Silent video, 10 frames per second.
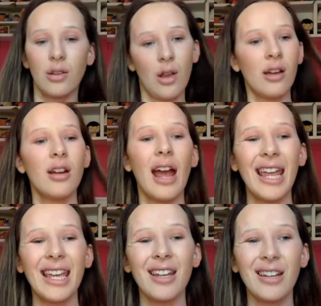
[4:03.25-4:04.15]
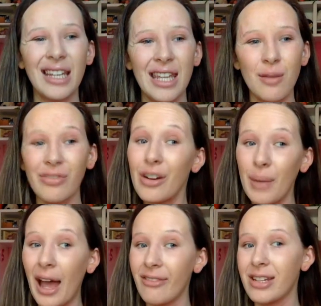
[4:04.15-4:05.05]
The longer I can keep
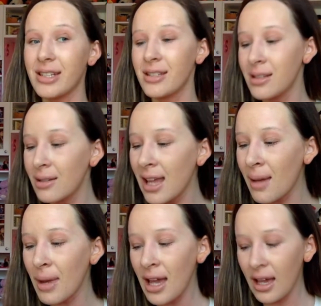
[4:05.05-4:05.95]
from having to do them,